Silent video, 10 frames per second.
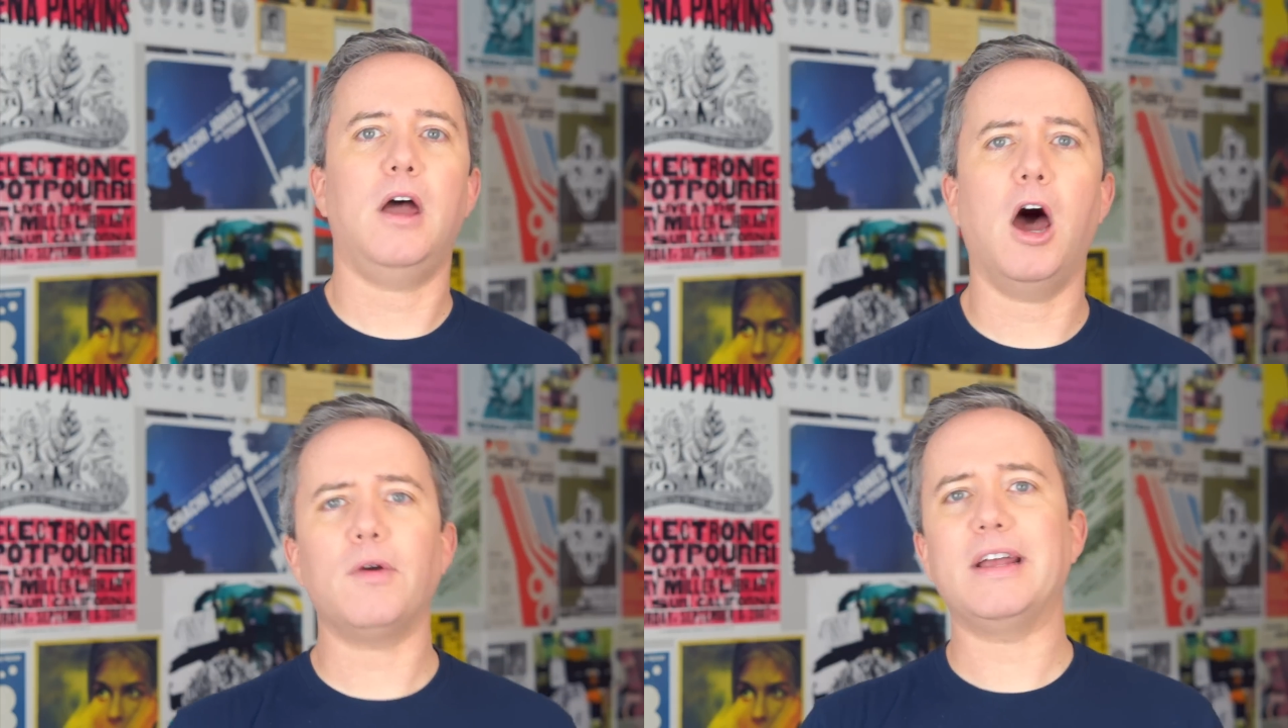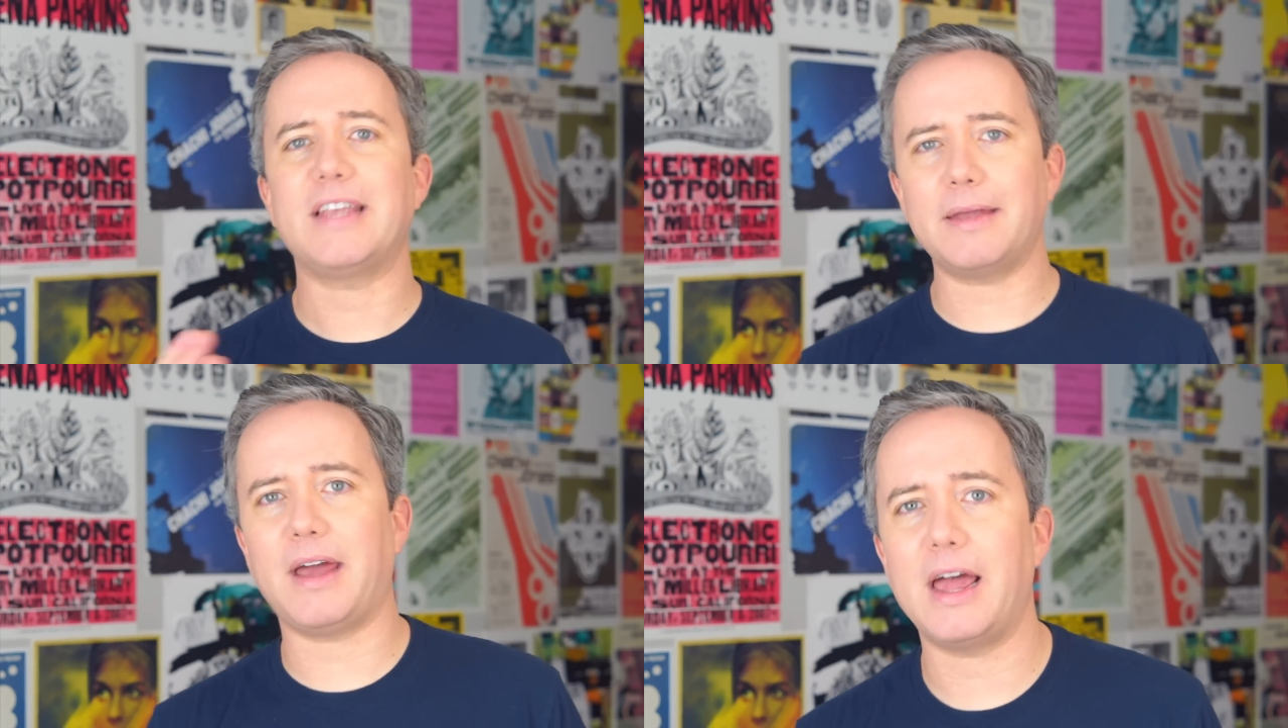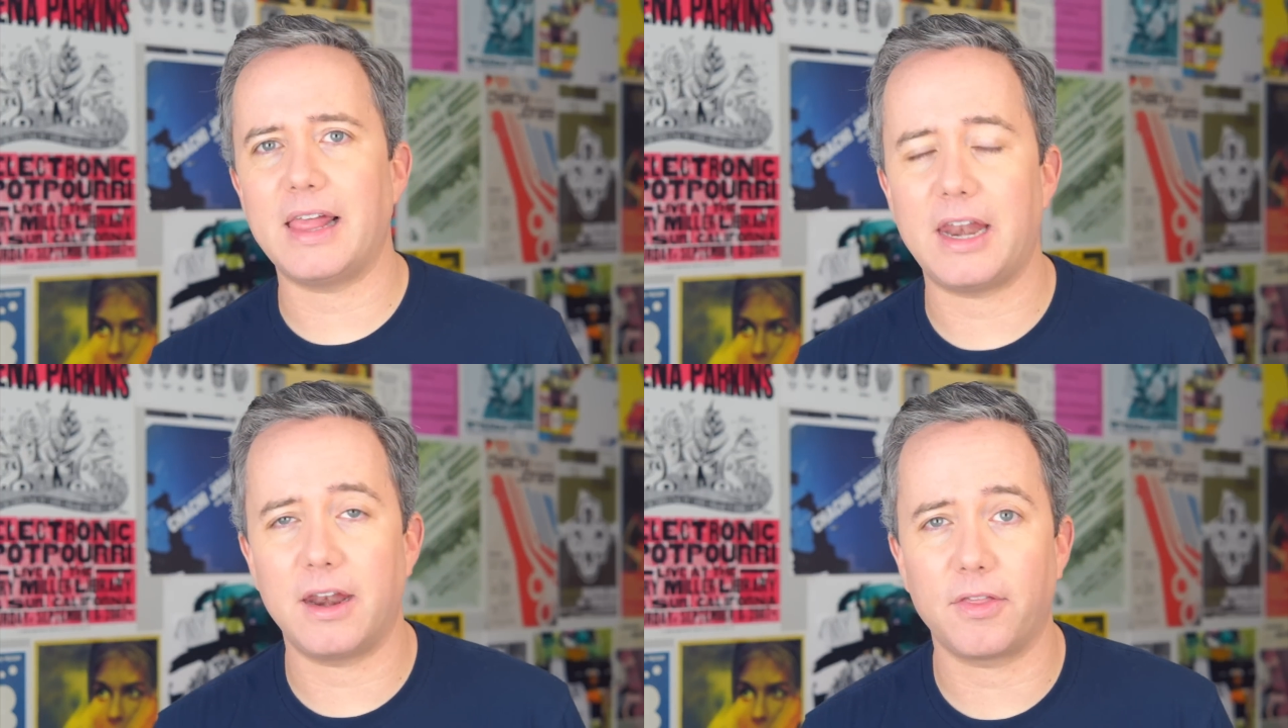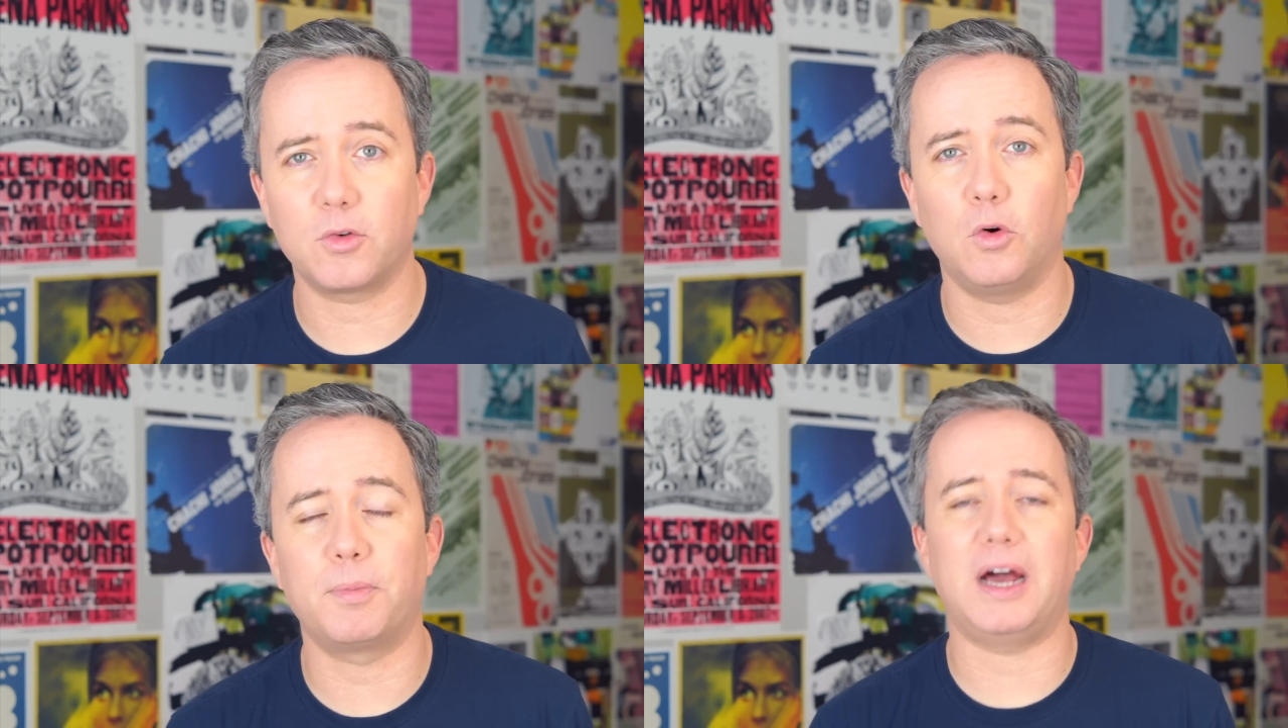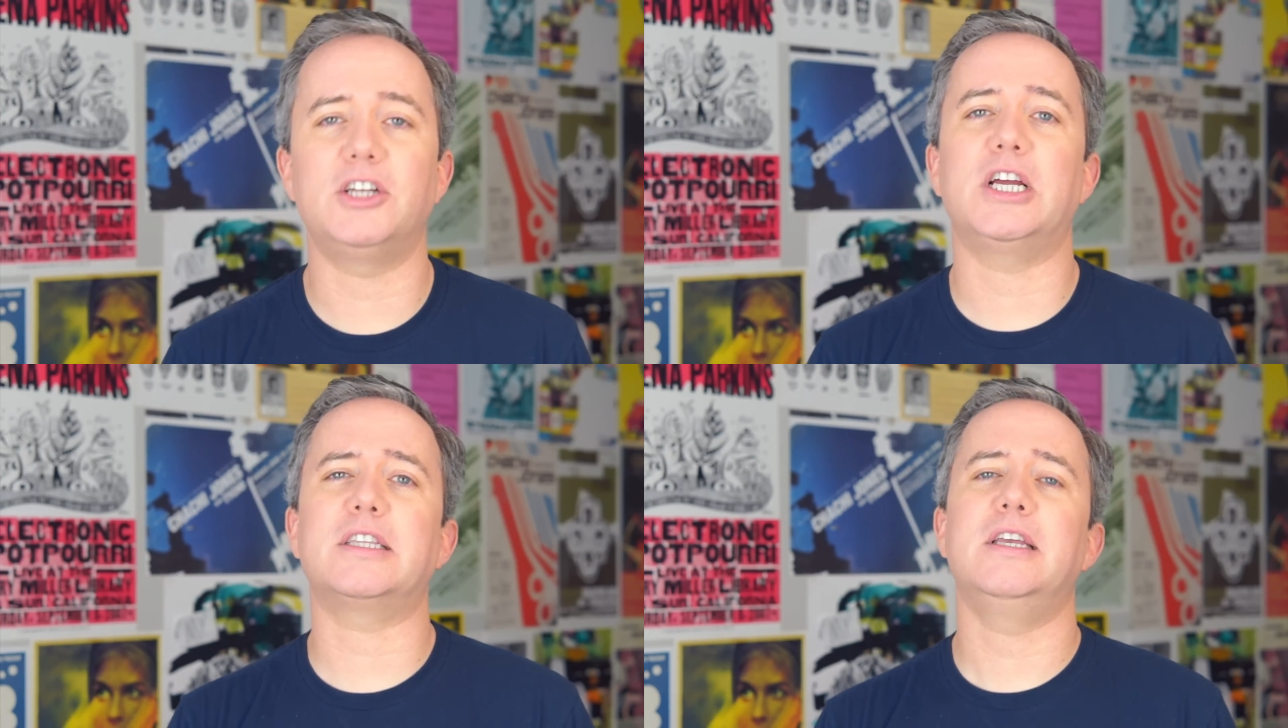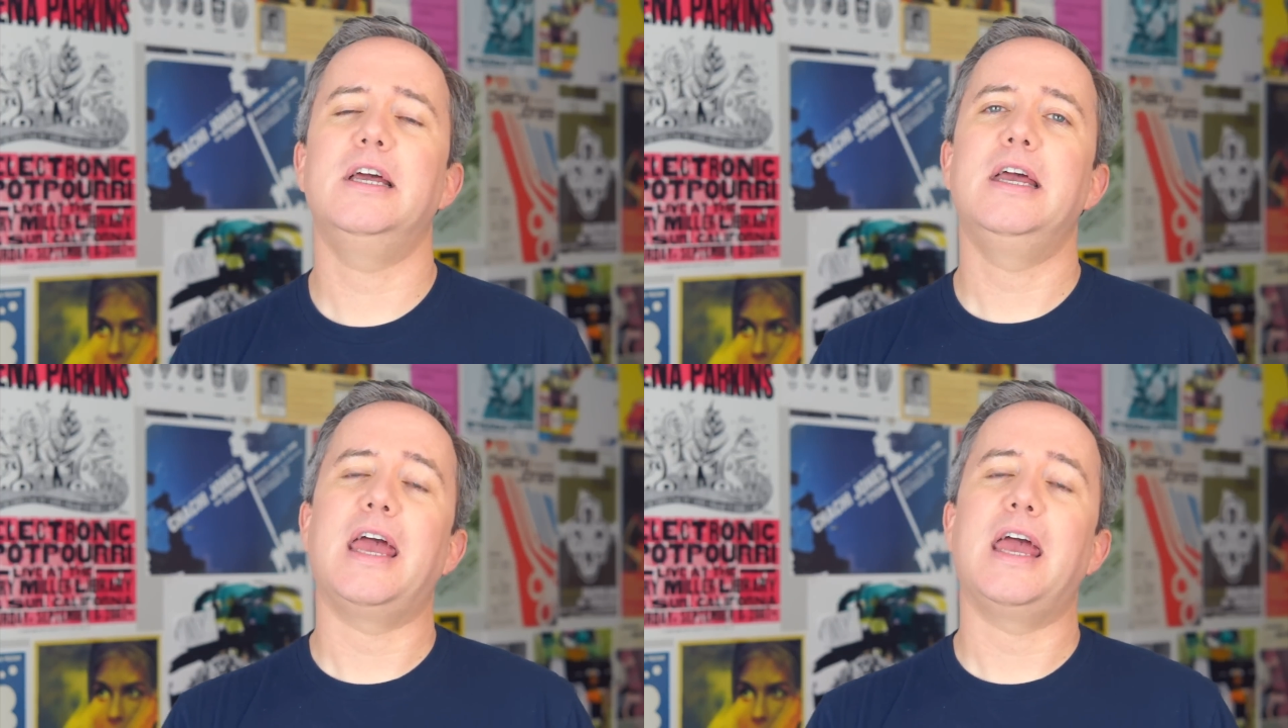All right, time to highlight another cool project.